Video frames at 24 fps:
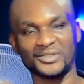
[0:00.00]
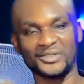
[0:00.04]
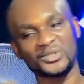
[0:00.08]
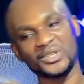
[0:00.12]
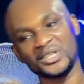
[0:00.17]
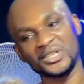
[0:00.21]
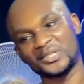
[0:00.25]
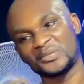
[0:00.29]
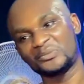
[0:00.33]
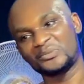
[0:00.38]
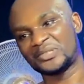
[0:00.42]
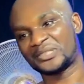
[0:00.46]
I'll
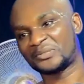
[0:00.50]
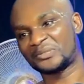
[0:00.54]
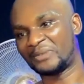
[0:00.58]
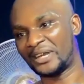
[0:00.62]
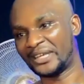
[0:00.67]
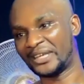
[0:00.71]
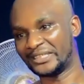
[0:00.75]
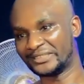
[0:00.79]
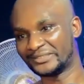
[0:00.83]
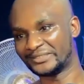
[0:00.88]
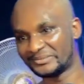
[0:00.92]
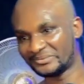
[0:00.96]
just see me
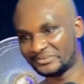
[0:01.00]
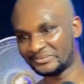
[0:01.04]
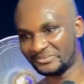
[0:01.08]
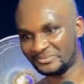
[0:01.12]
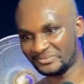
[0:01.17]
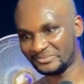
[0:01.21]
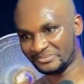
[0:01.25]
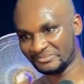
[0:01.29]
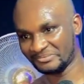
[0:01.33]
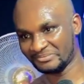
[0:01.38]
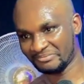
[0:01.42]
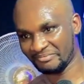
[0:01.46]
smiling.
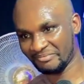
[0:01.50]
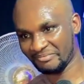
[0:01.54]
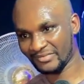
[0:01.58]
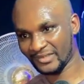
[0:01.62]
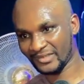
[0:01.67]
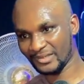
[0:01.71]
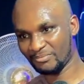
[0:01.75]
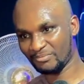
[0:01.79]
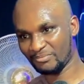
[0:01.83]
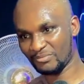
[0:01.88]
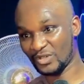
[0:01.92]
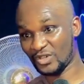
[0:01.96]

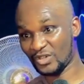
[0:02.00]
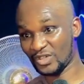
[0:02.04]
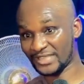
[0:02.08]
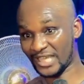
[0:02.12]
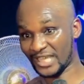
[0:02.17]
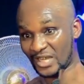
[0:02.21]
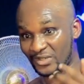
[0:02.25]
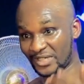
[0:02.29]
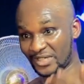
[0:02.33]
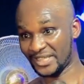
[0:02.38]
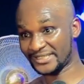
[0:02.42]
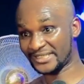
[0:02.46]

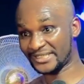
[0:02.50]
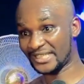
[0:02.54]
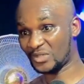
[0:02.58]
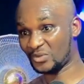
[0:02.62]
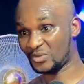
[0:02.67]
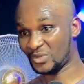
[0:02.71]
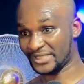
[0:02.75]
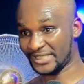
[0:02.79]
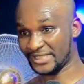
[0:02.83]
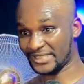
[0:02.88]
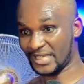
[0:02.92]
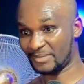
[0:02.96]
Because I
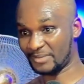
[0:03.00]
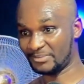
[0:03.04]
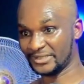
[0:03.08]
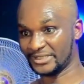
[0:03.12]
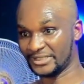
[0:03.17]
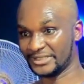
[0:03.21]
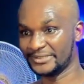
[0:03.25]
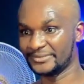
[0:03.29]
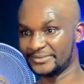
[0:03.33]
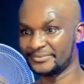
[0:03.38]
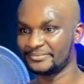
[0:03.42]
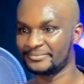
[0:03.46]
understand what is
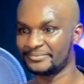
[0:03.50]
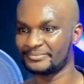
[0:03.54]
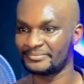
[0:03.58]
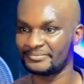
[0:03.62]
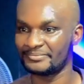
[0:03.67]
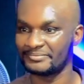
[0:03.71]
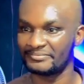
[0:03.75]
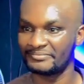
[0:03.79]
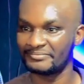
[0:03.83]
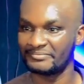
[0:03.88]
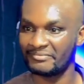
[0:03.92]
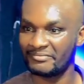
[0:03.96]
happening.
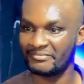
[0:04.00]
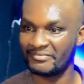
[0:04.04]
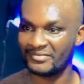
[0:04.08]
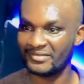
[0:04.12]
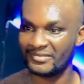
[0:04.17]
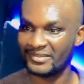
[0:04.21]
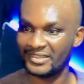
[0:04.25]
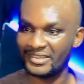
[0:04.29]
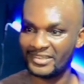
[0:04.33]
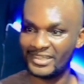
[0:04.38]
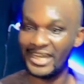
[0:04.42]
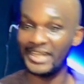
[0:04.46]

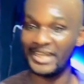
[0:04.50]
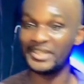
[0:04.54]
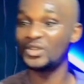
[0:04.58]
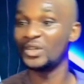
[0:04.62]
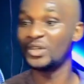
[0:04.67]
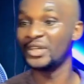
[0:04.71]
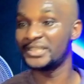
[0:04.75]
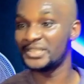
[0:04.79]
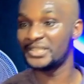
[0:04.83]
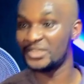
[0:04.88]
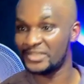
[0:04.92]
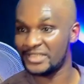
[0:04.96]
And
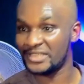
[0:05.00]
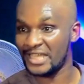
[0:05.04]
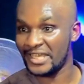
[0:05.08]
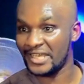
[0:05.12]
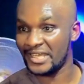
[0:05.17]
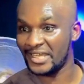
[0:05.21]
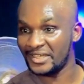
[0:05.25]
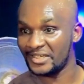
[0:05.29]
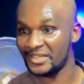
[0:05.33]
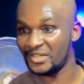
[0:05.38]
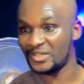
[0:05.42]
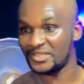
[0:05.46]
the only thing you
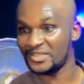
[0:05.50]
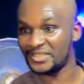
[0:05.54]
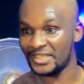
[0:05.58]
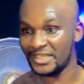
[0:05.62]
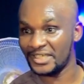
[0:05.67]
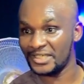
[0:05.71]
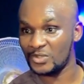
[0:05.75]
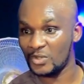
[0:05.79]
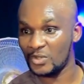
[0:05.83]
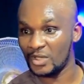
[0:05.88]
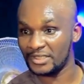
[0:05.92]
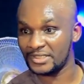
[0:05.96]
start hearing us
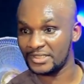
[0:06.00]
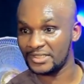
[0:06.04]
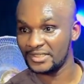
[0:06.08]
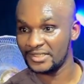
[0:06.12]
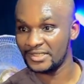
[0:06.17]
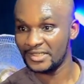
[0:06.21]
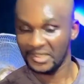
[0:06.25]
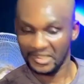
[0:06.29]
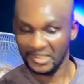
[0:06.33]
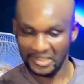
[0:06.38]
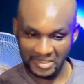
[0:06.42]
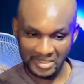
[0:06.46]
say is what?
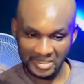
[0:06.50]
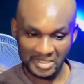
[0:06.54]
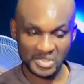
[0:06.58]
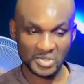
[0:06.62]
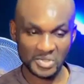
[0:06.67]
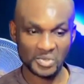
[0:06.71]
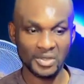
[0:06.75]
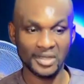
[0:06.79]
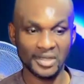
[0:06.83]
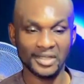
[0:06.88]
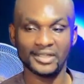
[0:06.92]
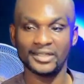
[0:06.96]

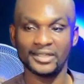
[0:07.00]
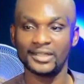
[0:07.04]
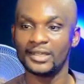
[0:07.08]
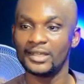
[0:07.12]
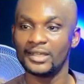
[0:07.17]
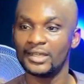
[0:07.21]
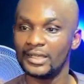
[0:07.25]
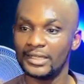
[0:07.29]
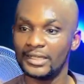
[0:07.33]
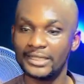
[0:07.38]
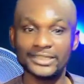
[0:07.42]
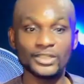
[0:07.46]
Swear.
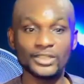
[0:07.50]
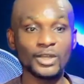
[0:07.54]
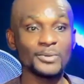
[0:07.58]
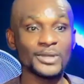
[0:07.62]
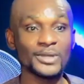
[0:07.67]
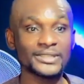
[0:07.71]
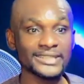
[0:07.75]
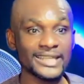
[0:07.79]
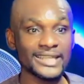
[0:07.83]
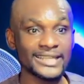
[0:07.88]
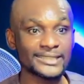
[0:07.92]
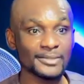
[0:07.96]
You're not
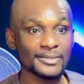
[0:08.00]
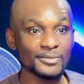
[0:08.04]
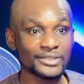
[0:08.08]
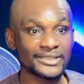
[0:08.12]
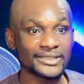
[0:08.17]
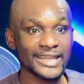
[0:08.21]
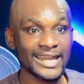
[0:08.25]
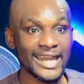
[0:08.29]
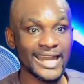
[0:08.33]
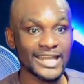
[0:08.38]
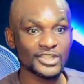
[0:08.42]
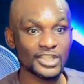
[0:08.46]
going to tell
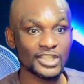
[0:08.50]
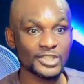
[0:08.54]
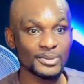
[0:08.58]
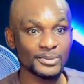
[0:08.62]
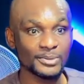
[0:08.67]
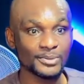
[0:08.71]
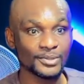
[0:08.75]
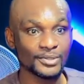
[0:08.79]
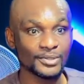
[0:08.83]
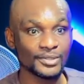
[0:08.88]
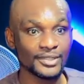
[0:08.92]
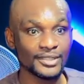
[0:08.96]
righteous
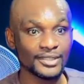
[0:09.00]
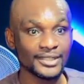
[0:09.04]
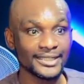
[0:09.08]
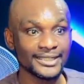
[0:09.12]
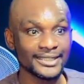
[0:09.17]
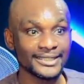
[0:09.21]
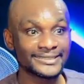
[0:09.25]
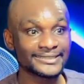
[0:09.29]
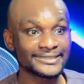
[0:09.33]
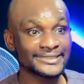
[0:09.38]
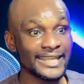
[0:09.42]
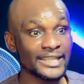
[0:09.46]
people.
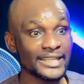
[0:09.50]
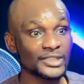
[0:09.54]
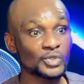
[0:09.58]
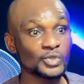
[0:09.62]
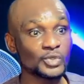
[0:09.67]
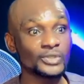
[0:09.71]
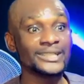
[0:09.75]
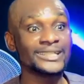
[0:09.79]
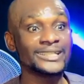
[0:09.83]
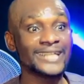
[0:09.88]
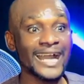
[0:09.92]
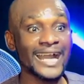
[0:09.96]
Say
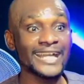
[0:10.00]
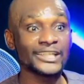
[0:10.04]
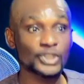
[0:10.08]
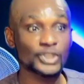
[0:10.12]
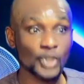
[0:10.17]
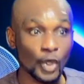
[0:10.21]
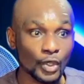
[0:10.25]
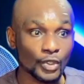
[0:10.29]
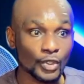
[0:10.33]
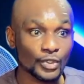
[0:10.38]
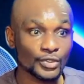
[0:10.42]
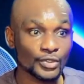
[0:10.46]
to the
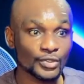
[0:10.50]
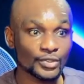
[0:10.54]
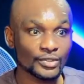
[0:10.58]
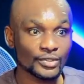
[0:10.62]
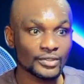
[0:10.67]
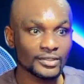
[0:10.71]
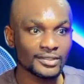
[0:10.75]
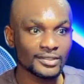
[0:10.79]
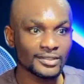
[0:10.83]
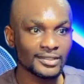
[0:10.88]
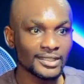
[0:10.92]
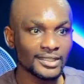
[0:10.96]
righteous,
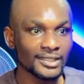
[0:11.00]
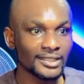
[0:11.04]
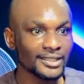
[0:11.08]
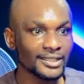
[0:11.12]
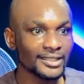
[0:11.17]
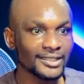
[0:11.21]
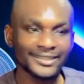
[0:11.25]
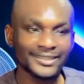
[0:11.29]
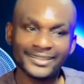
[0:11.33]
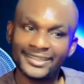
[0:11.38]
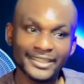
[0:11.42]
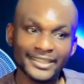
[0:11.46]

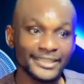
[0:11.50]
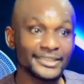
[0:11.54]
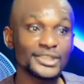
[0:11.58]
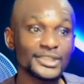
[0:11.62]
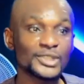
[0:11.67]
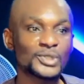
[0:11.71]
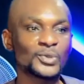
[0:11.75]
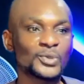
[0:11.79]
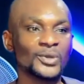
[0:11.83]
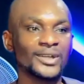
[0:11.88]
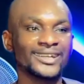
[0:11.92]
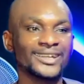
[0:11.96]
it
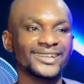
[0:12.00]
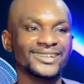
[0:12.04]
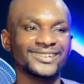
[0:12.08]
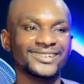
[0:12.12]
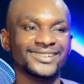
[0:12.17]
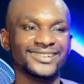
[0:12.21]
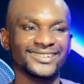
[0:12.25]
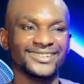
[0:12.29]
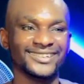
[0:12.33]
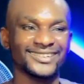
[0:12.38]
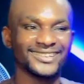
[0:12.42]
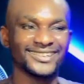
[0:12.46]
is well.
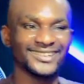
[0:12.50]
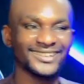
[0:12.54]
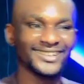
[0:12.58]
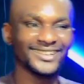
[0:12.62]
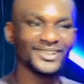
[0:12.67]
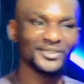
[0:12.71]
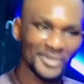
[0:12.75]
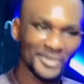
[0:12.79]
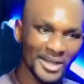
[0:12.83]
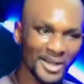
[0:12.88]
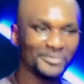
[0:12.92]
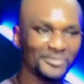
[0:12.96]

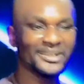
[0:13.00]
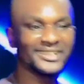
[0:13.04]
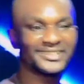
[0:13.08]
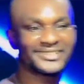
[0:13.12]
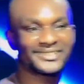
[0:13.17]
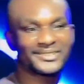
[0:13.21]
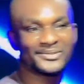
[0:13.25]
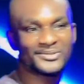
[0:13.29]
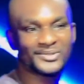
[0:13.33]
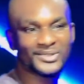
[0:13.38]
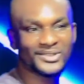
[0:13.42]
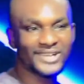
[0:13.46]
We are
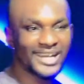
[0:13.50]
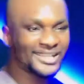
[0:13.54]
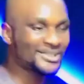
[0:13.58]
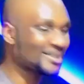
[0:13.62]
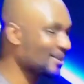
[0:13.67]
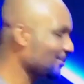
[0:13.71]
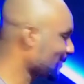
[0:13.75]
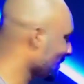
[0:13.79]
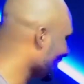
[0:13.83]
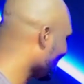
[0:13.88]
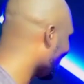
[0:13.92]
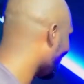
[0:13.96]
obeying scripture.
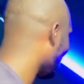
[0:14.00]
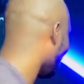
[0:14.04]
Rise up to